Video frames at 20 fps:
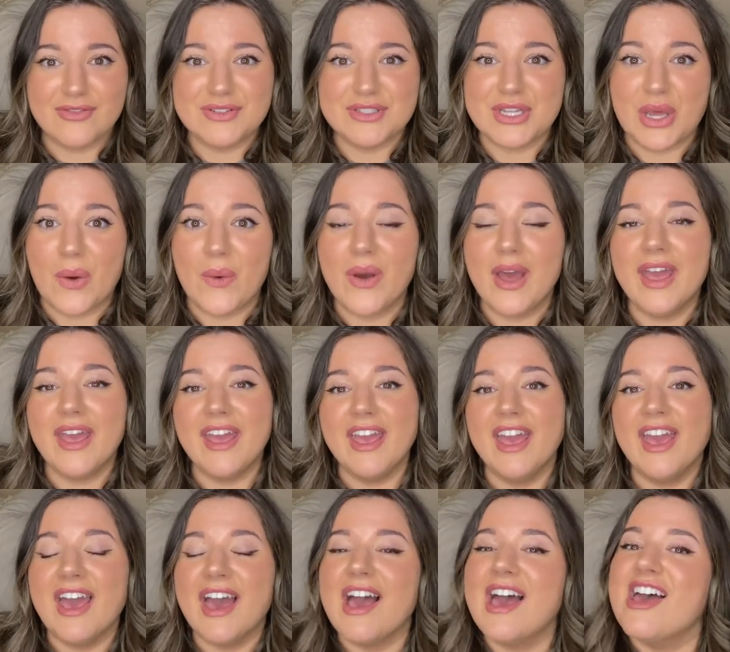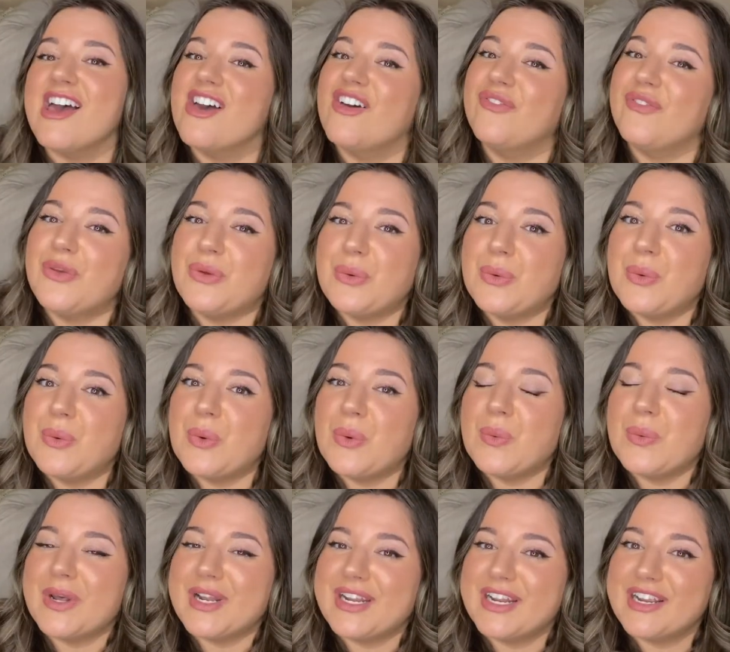So if you
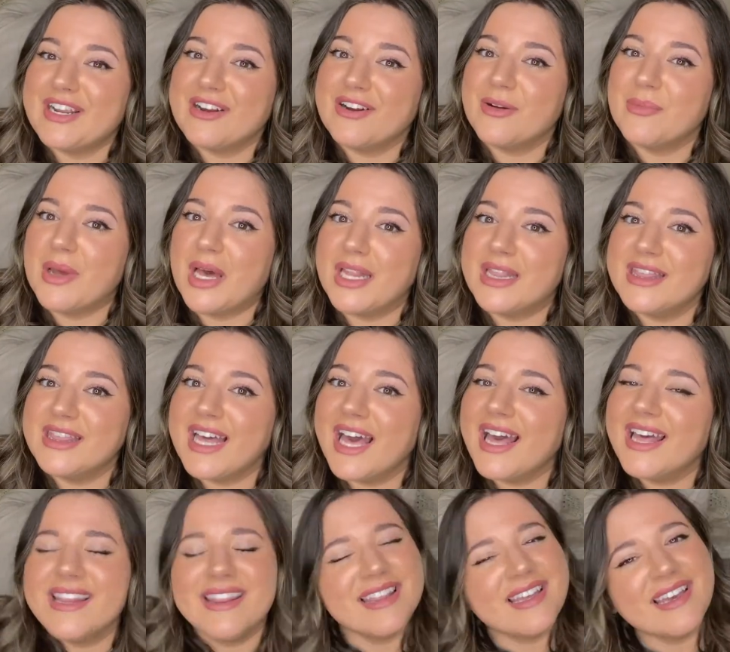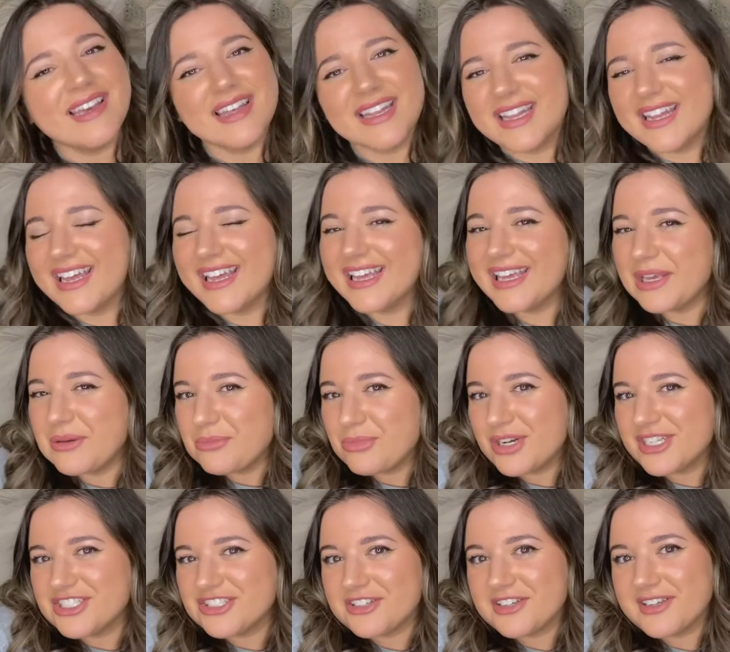want to hear about that, then keep watching.